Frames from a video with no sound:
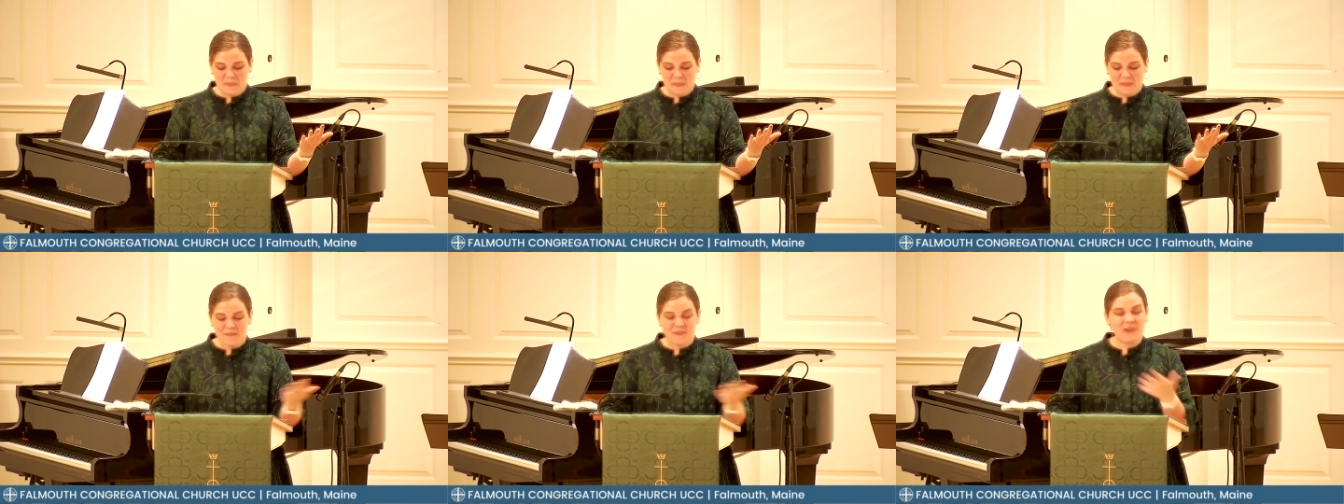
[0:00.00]

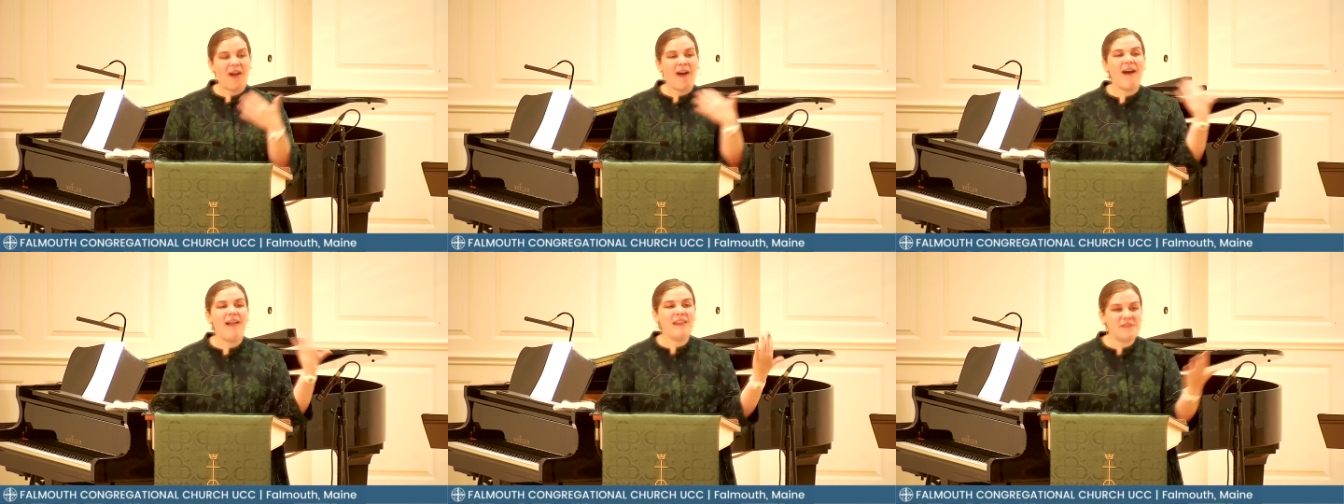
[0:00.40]
for
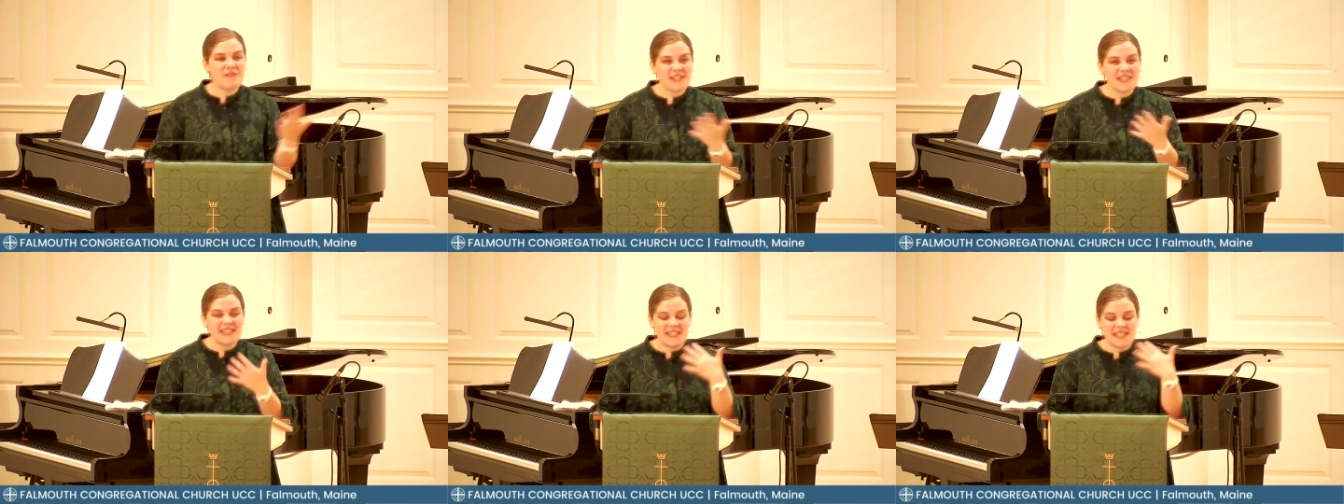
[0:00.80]
all of
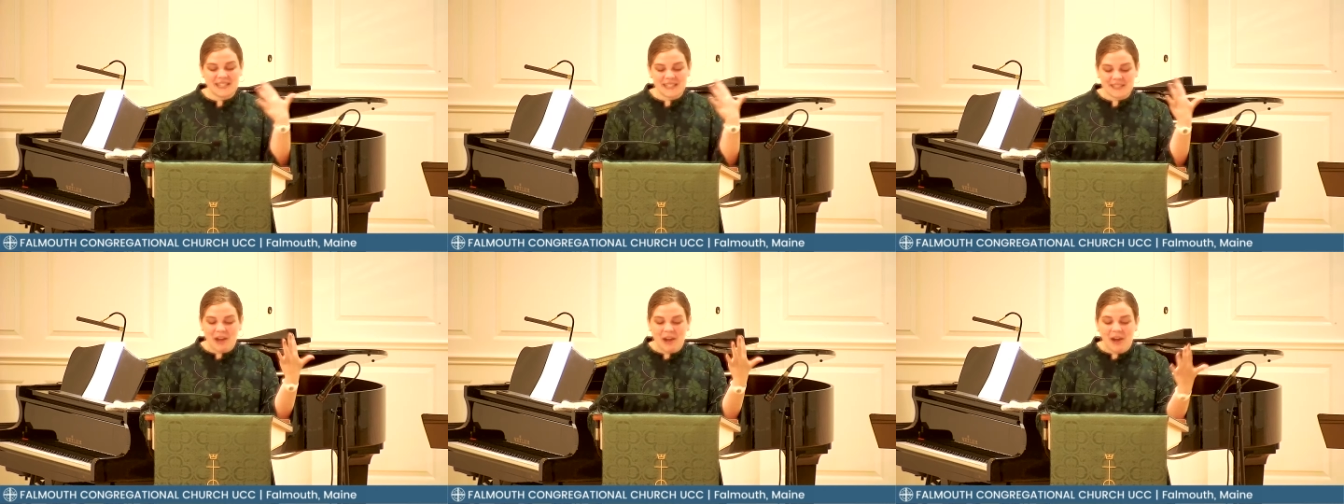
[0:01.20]
these
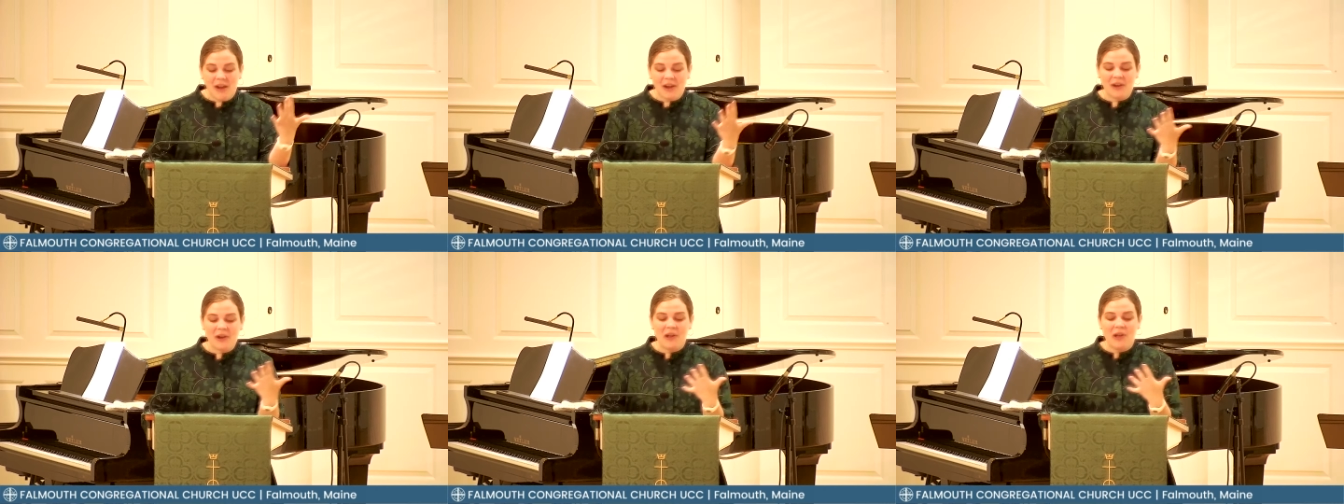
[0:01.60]
things
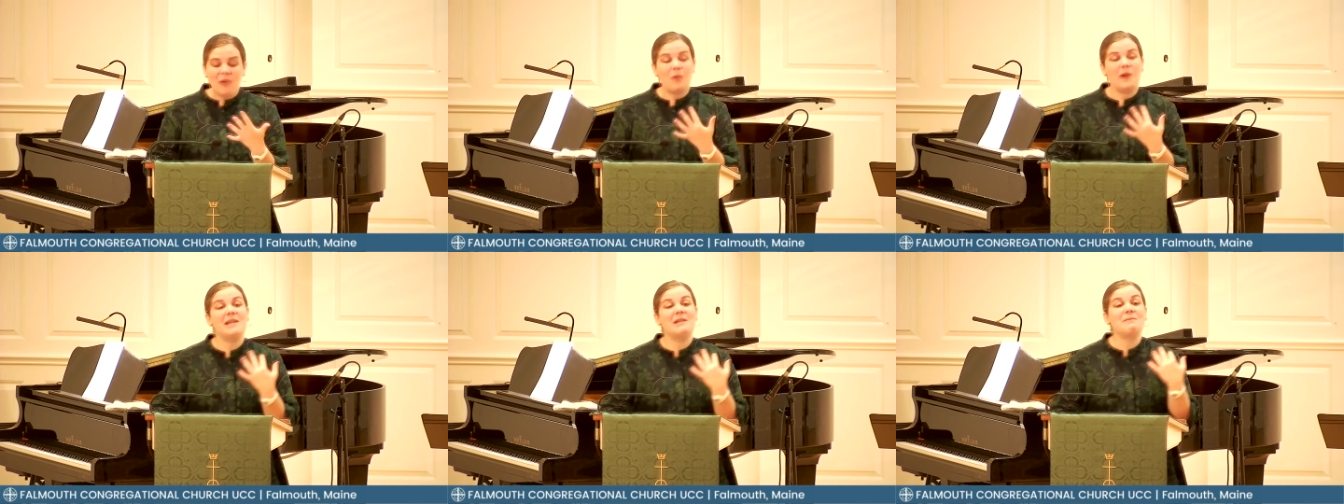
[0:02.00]
are
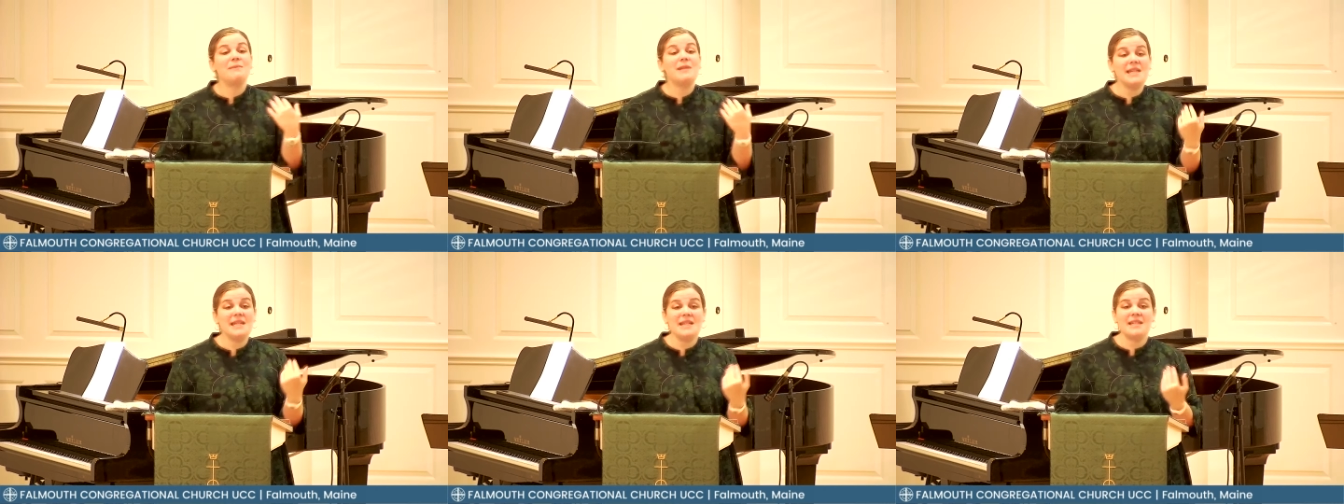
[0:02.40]
what it
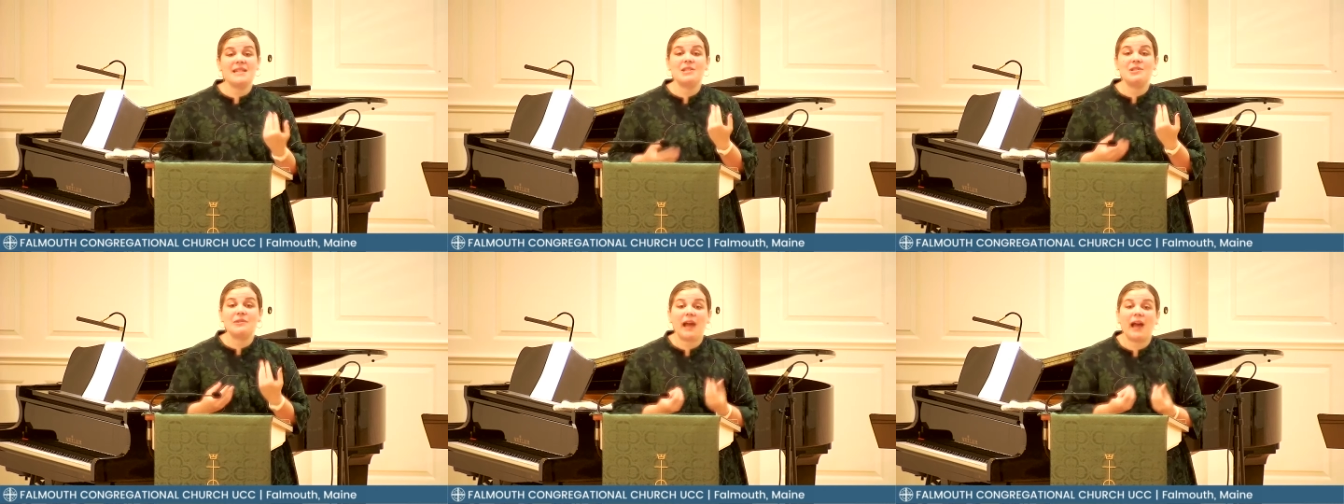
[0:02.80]
means
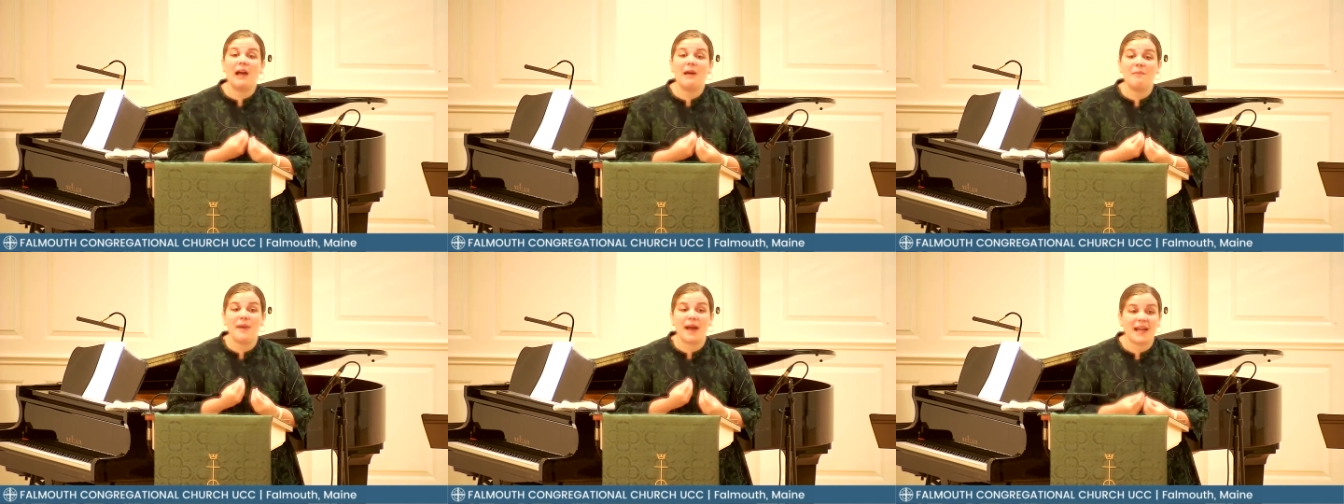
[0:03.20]
to
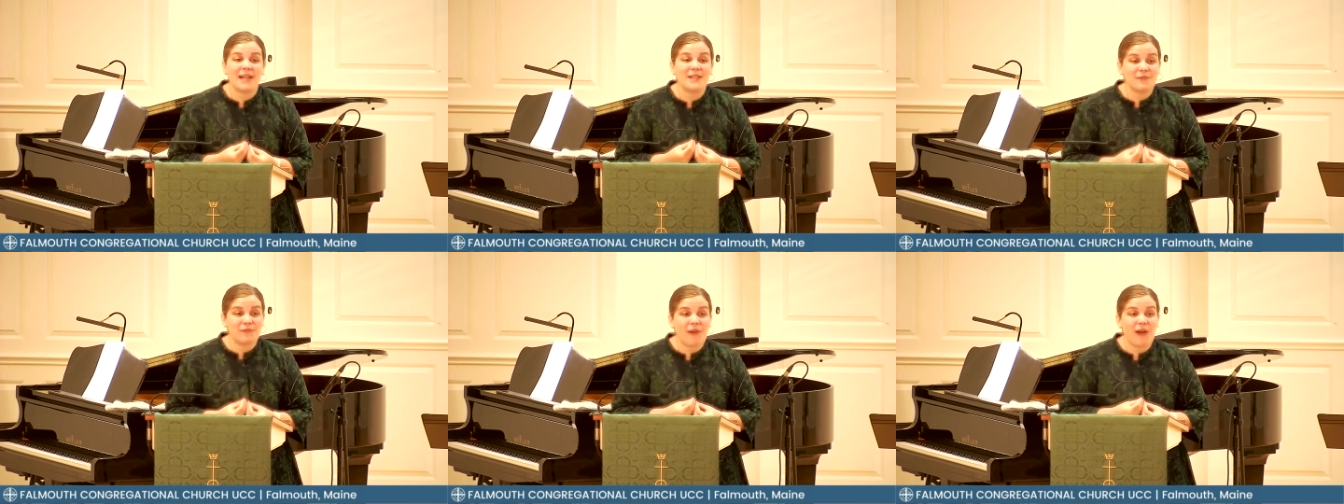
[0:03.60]
come
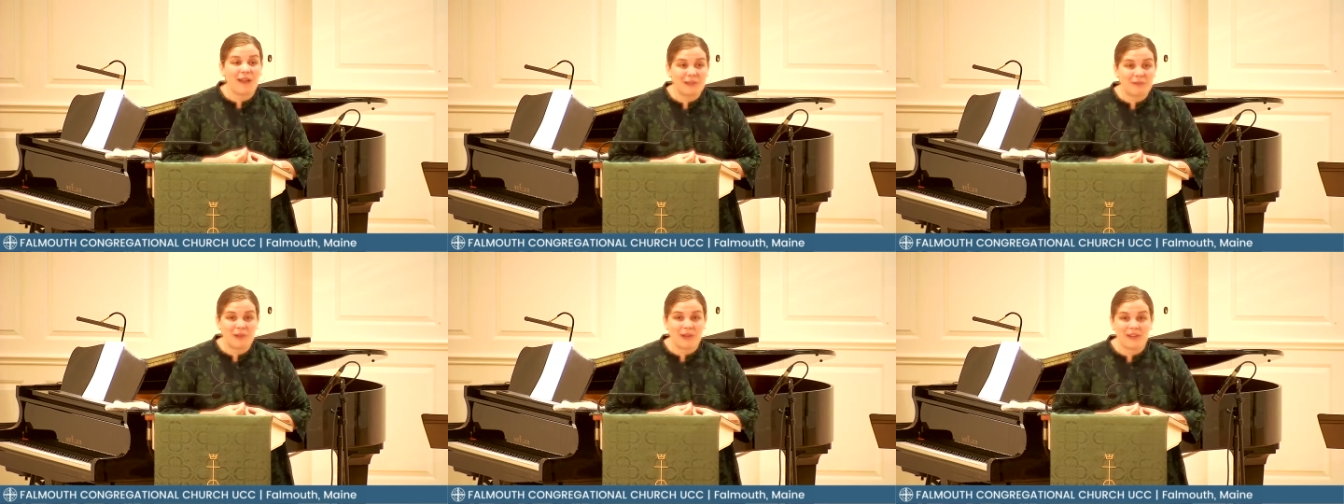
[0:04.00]
as
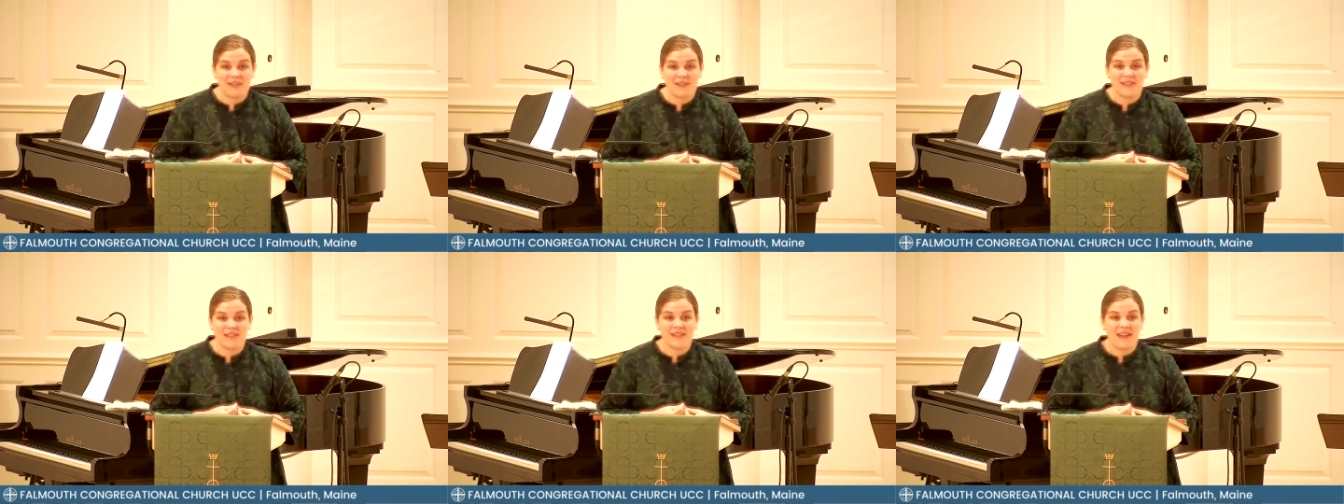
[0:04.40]

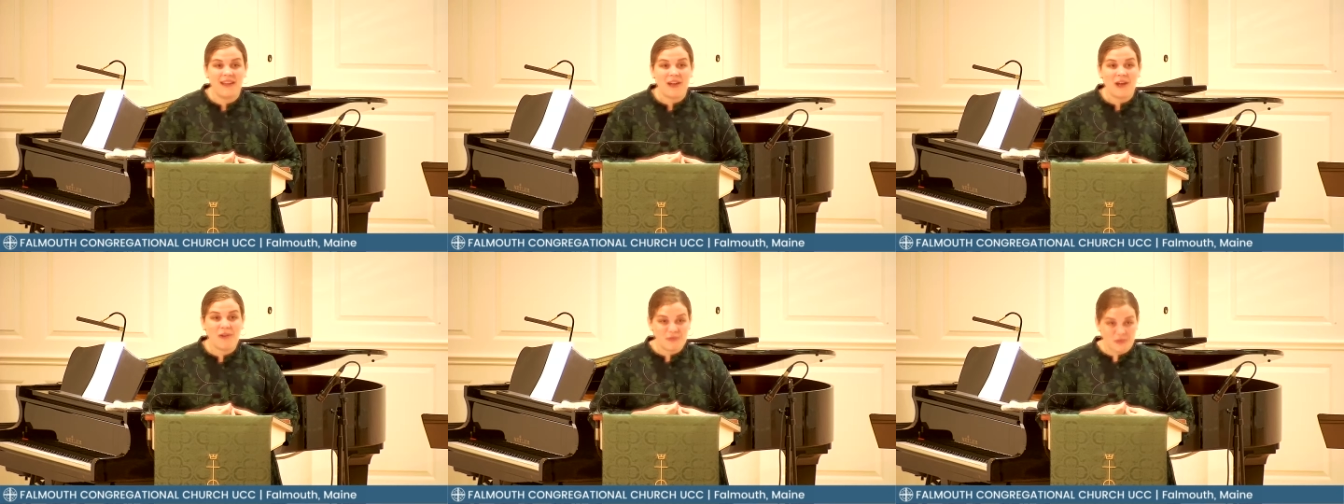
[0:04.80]
followers
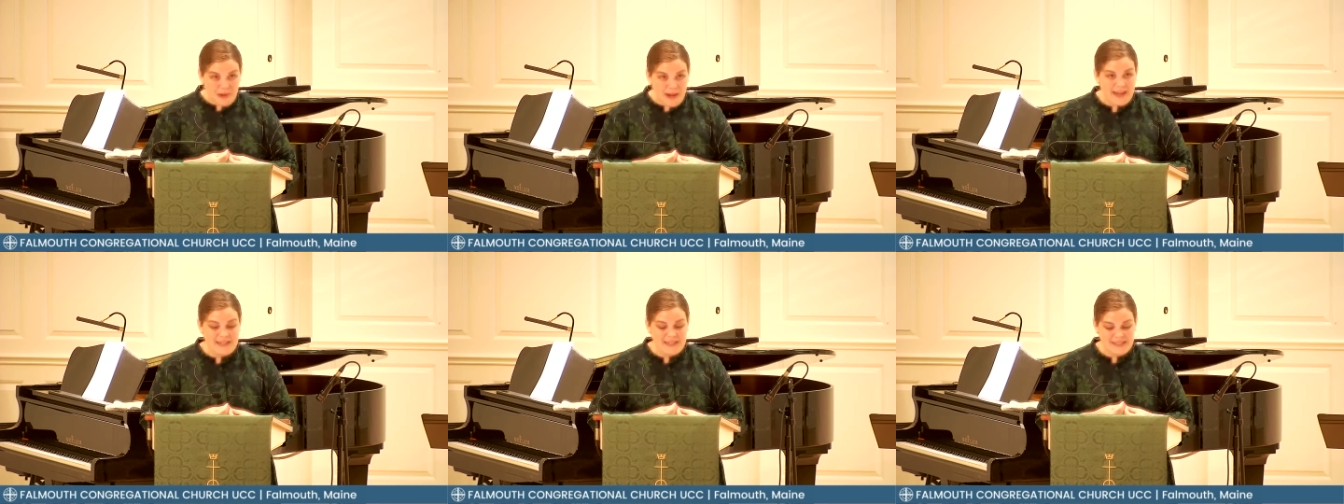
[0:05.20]
of
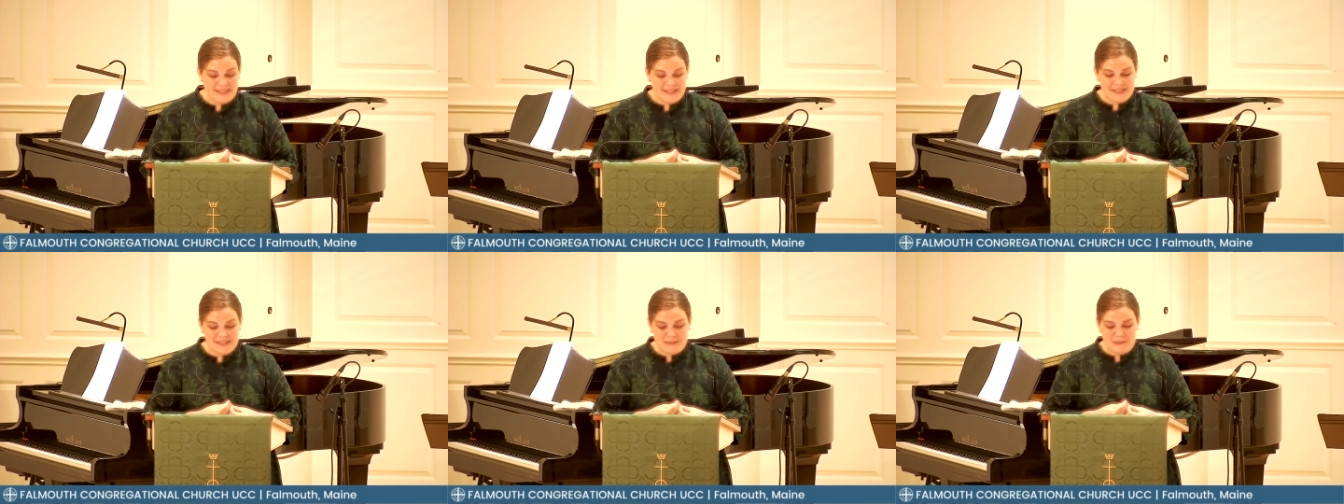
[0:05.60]

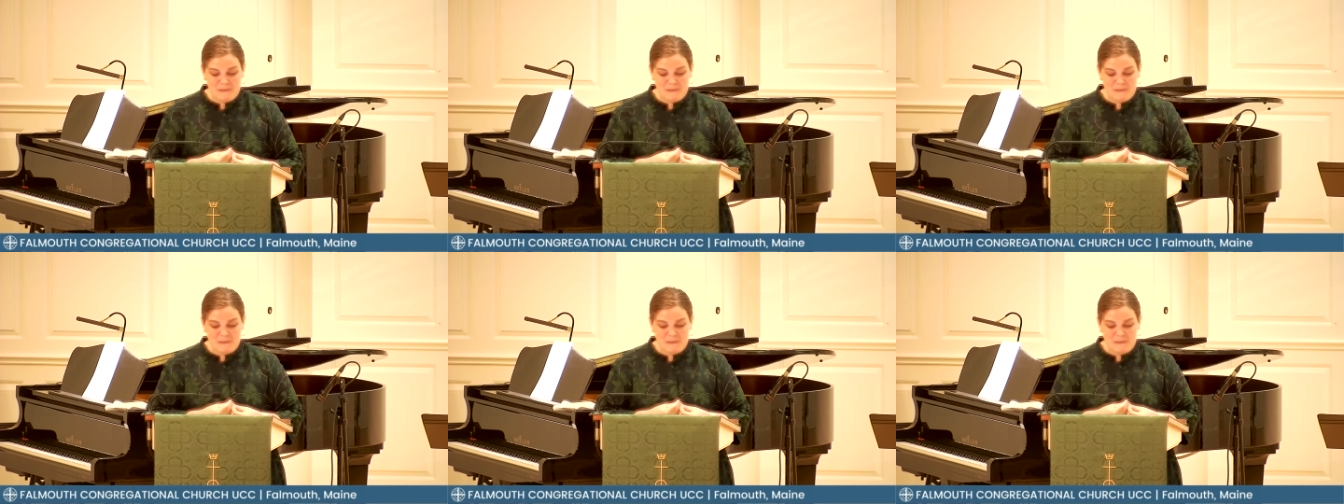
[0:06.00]
Christ.